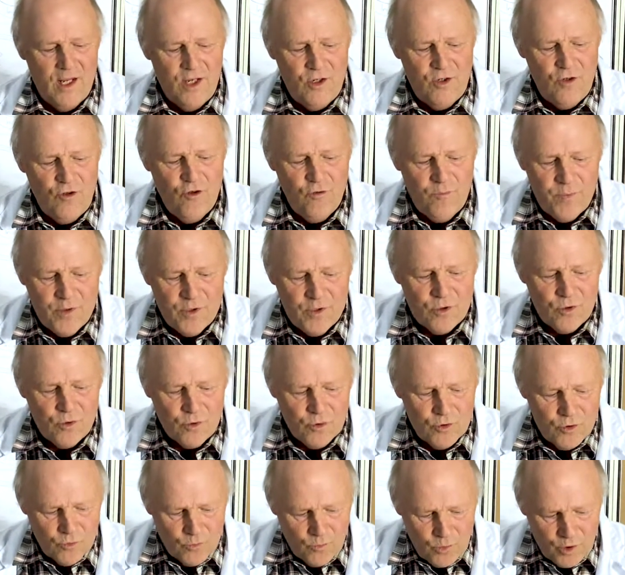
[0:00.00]
You've been
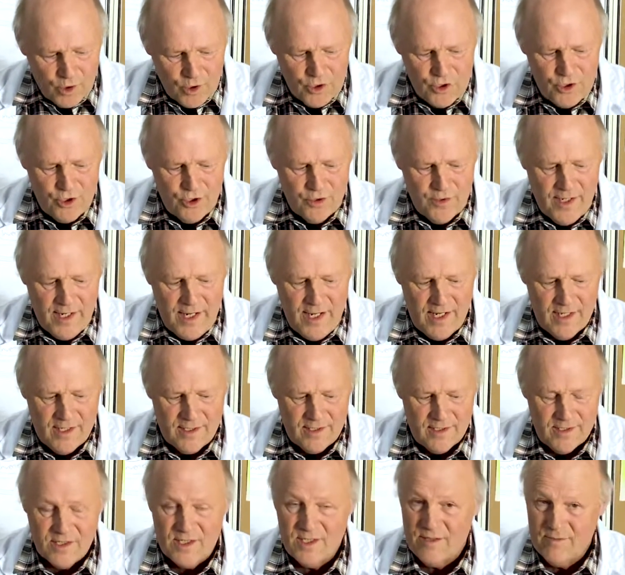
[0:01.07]
told to wash your
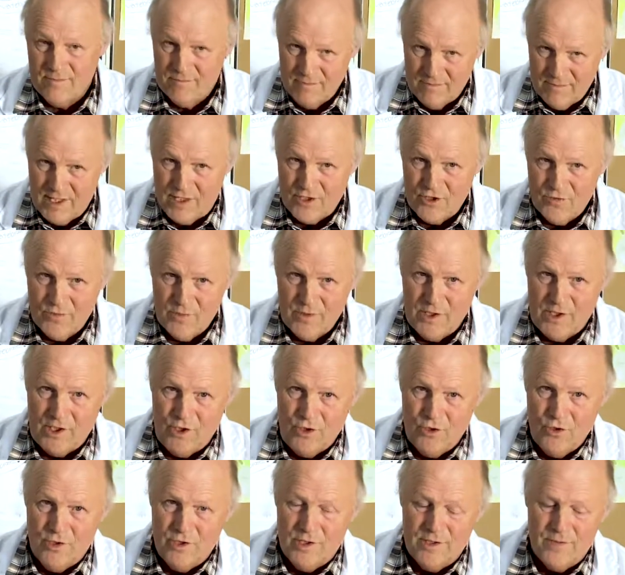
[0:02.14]
hands. That's really
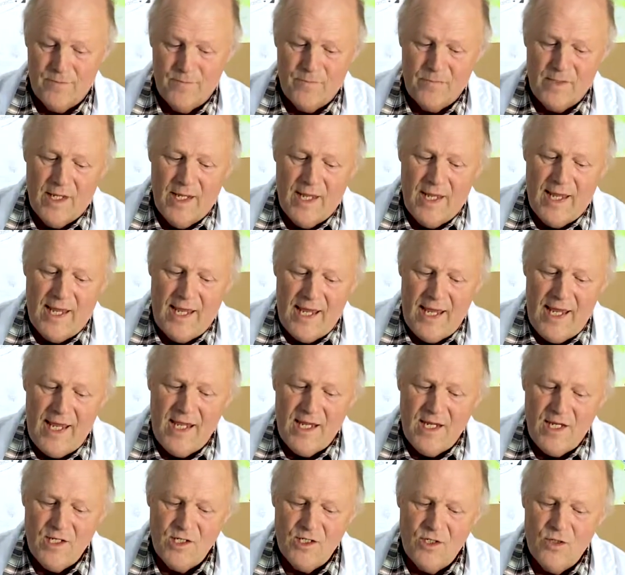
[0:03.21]
good.
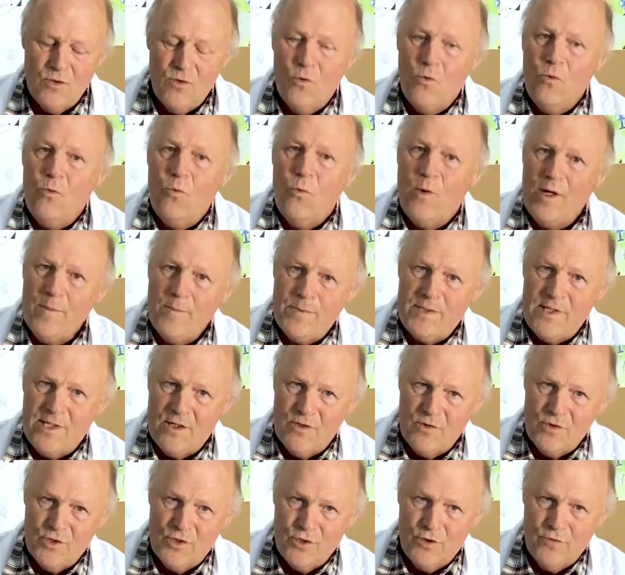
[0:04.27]
And wipe
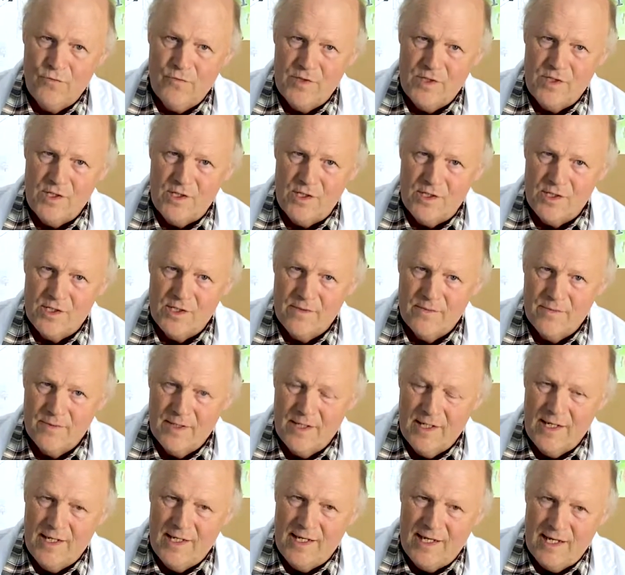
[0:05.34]
down surfaces.
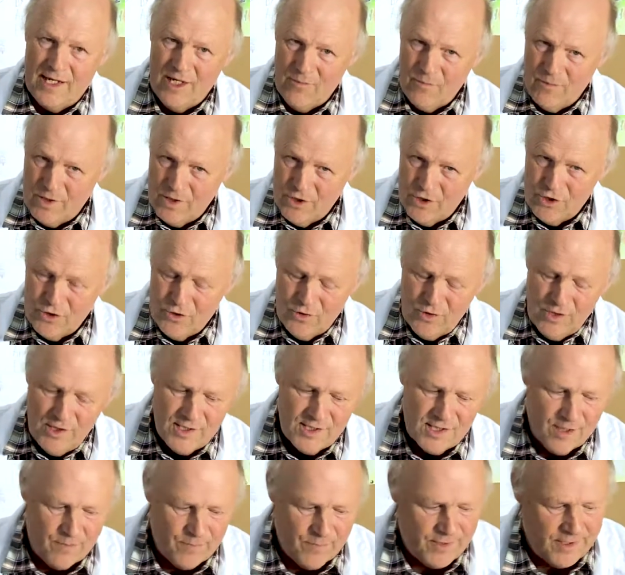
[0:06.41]
And I want to show you
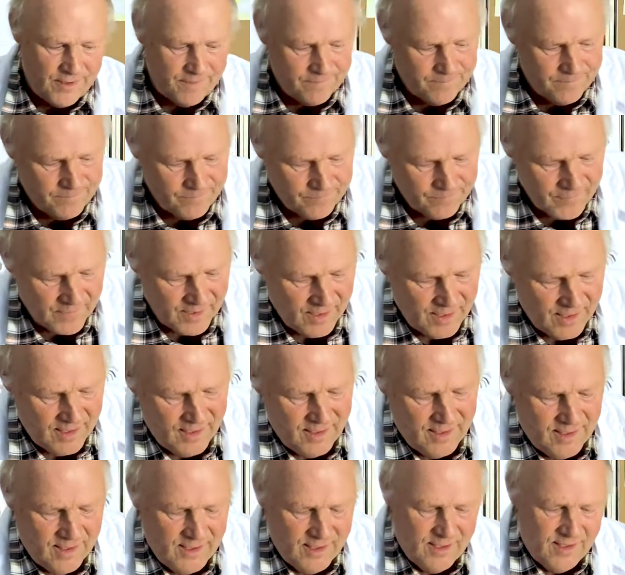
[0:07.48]
something.
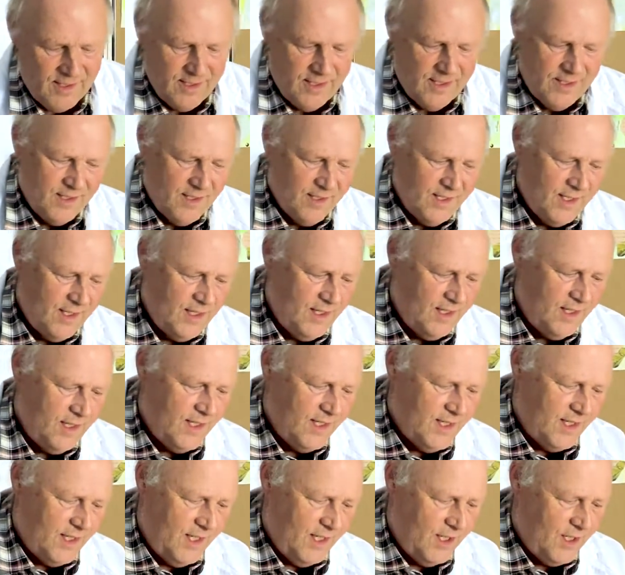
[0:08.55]
See
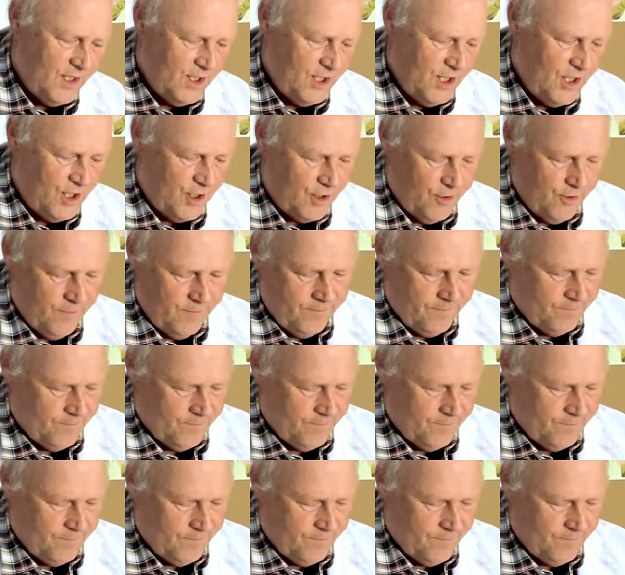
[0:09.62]
these things here?